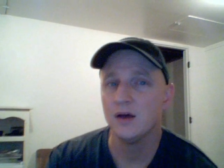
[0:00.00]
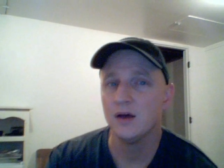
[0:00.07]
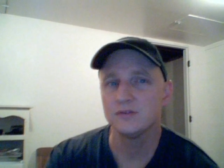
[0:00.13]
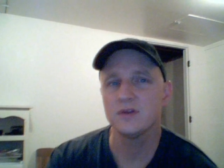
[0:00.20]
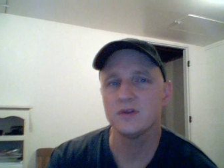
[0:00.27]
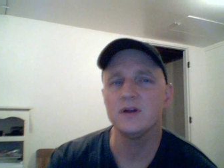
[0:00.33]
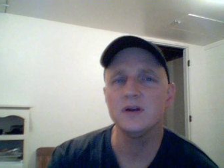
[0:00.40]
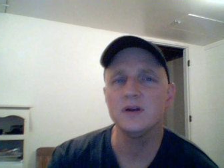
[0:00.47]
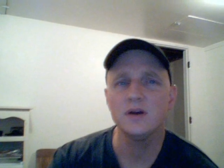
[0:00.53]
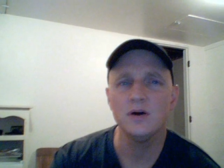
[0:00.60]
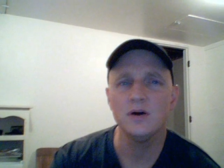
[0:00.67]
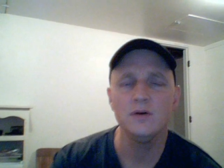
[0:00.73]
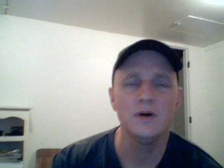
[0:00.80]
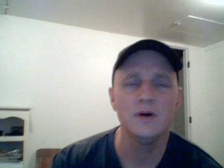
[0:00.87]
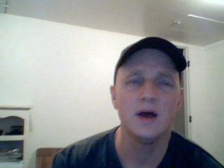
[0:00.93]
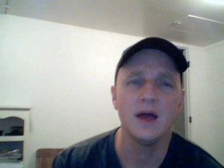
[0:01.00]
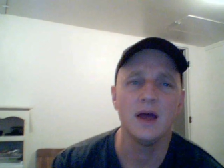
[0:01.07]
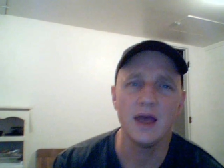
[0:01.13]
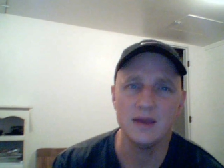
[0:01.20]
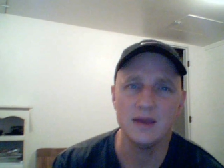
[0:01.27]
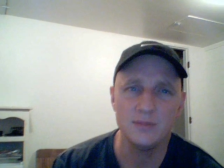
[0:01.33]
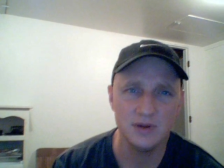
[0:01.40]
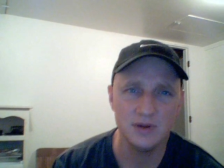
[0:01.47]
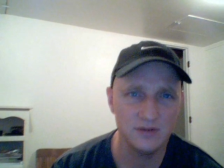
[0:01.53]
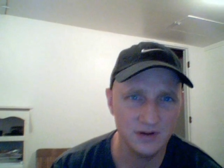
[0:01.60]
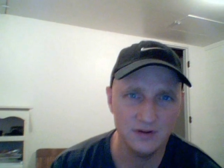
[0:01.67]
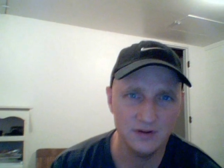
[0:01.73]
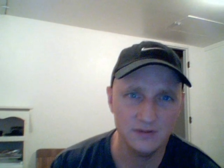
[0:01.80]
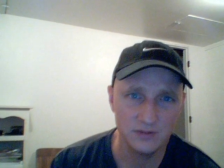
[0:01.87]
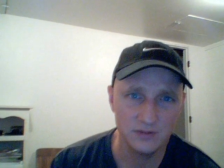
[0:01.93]
So there you go,
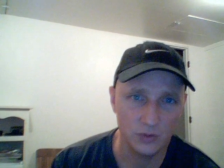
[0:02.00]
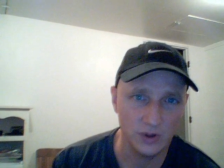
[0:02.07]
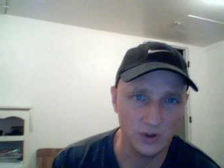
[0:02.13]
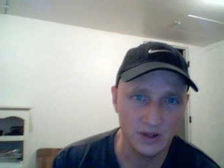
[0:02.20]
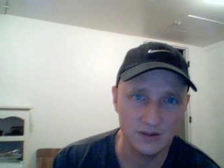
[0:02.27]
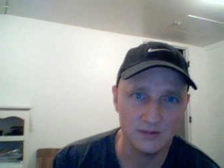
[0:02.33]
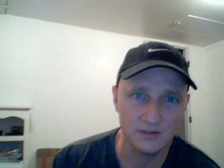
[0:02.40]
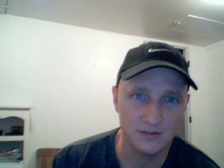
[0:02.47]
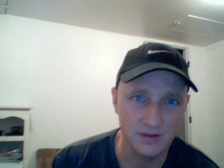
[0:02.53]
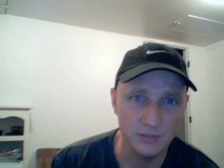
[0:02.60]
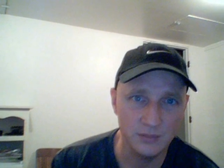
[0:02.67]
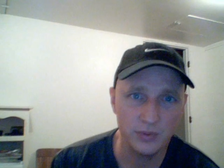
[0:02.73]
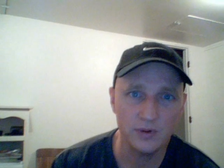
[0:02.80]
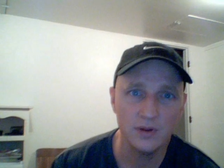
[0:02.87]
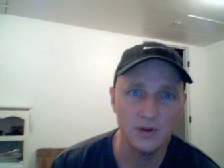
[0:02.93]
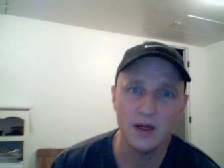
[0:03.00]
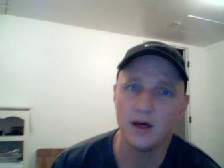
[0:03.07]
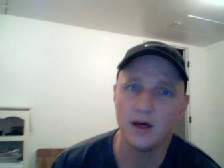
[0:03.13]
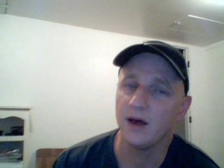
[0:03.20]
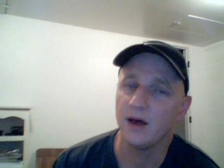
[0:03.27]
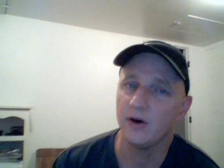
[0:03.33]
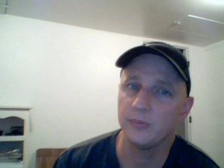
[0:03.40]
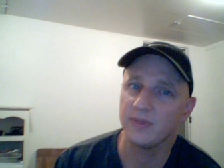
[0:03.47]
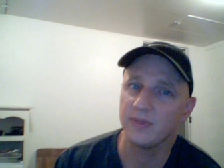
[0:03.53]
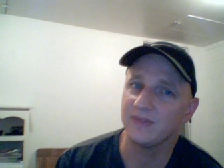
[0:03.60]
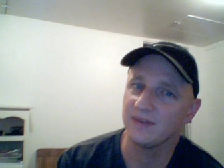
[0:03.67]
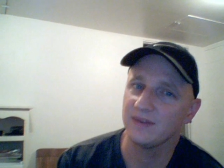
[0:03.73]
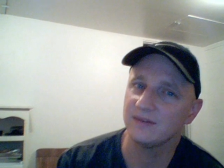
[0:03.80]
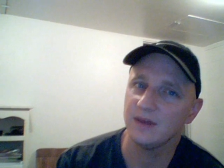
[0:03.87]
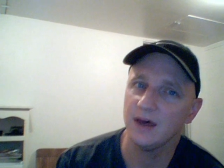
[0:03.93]
ABGs, quick and simple. I hope that
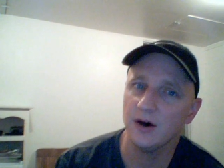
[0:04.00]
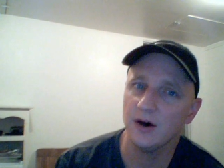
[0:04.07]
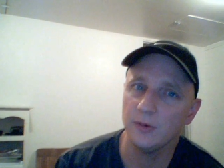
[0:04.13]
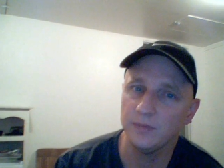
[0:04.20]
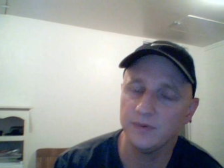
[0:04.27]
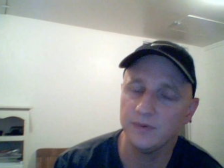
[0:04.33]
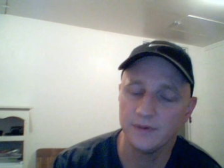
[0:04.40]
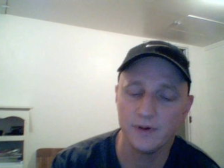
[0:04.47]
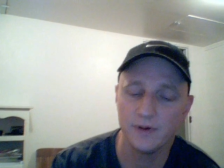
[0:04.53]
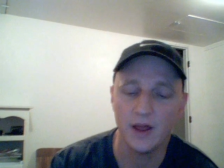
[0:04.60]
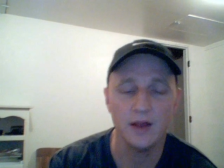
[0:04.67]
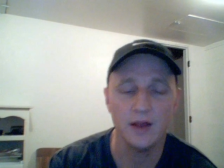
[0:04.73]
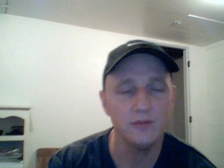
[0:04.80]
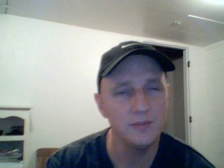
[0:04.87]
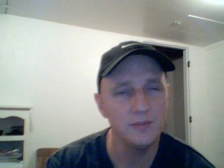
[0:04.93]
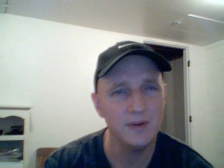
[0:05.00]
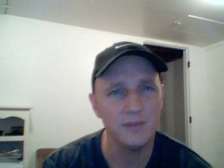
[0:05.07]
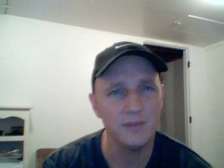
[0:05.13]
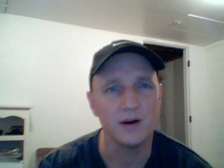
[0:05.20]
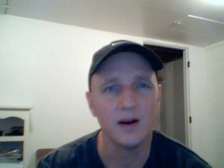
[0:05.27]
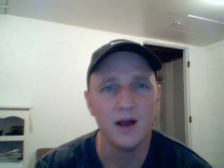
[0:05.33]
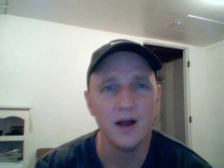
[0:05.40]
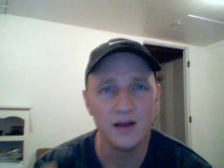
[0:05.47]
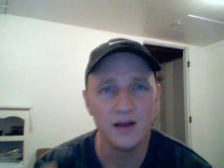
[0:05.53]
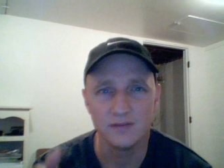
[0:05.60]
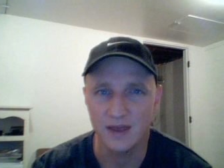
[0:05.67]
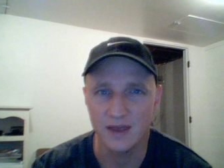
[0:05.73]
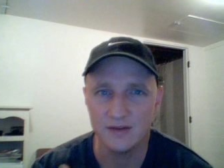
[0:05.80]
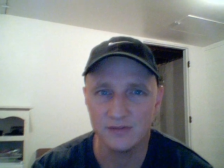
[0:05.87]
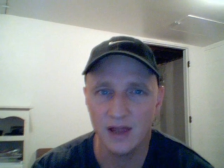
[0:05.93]
this helped. And remember,
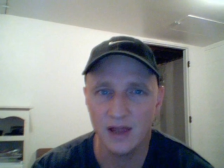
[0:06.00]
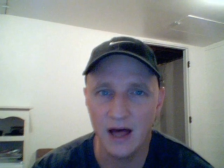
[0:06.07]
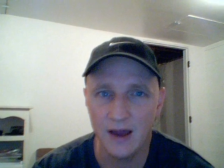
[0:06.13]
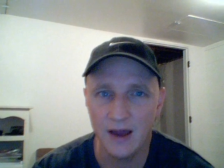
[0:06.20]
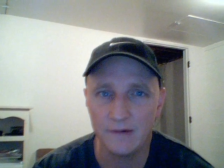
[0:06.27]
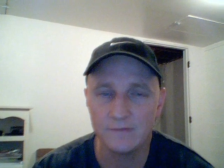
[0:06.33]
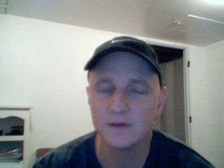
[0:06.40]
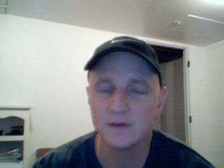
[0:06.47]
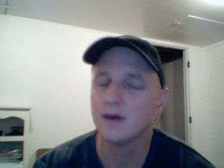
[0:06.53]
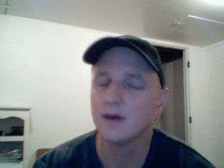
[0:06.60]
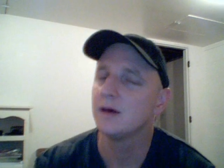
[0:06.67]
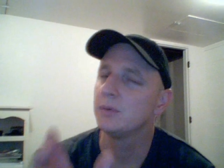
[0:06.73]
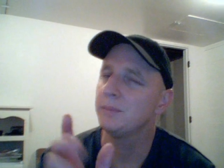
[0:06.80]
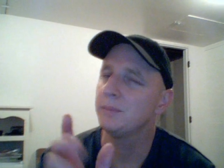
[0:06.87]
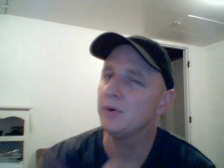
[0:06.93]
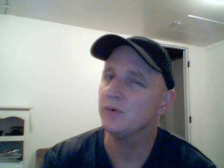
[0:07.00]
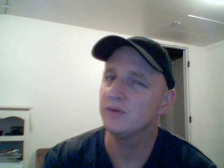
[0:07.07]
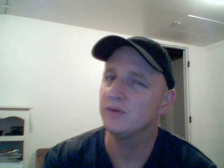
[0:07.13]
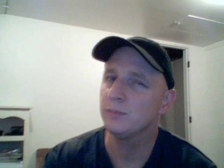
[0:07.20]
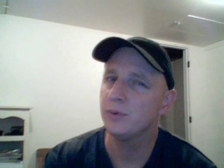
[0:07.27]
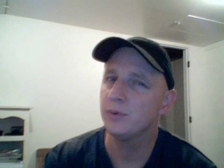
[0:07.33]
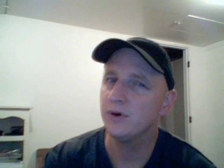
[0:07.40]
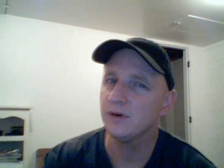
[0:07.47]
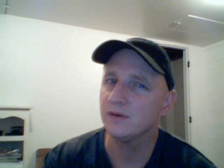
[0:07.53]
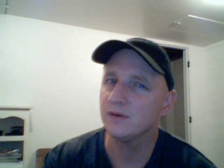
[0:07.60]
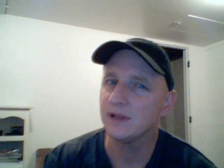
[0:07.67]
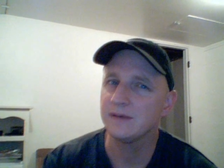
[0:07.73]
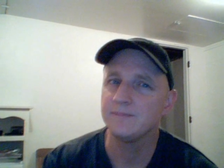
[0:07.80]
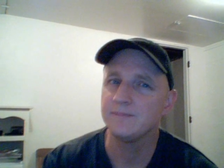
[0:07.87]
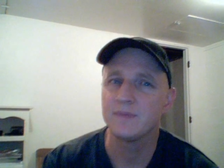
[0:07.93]
save lives, but most importantly,